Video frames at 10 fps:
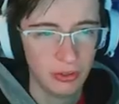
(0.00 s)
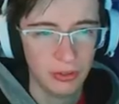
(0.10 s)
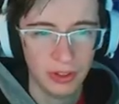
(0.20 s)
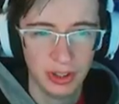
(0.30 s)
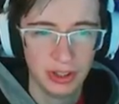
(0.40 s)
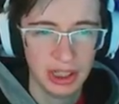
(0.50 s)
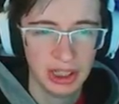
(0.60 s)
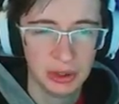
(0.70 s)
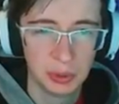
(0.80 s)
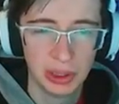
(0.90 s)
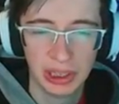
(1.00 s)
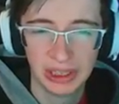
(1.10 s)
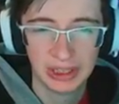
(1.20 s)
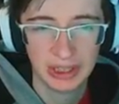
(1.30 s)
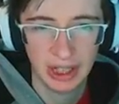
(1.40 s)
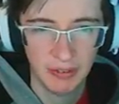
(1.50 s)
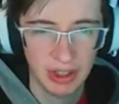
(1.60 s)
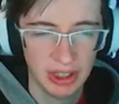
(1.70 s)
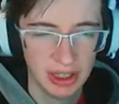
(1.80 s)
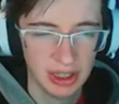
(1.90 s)
We've hit days with like
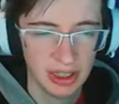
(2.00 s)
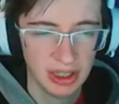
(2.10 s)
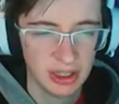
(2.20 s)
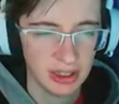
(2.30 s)
70,